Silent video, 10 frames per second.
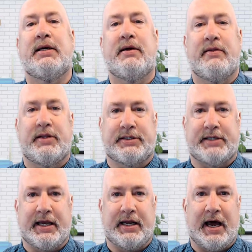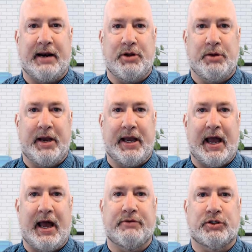The second item you may
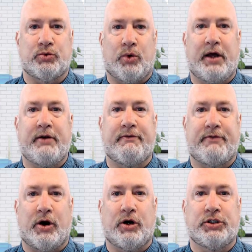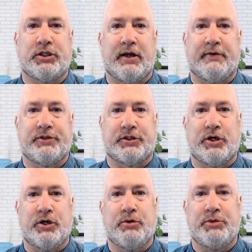have is what version of
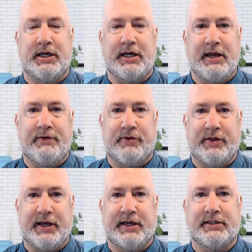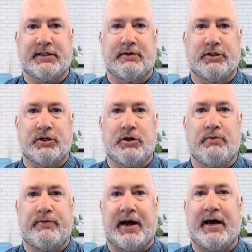Zoom do you need for this? Zoom
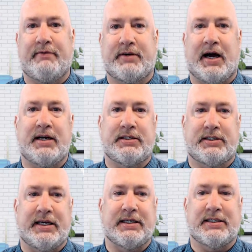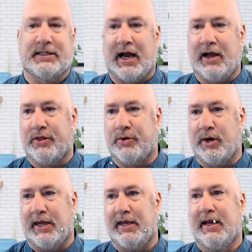
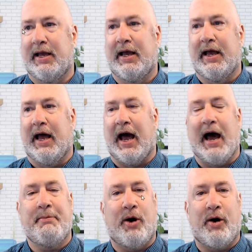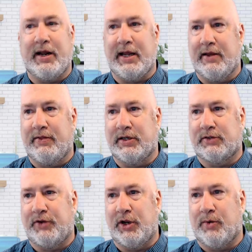5.6.3. I'm already in this
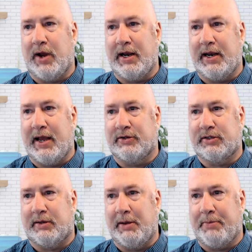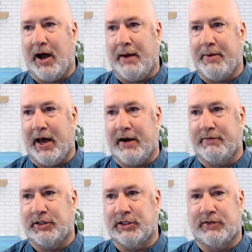view right now, so let me pop out of
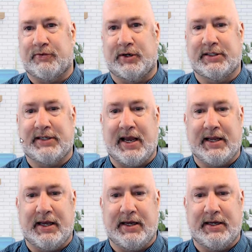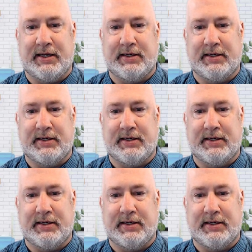it just for a second.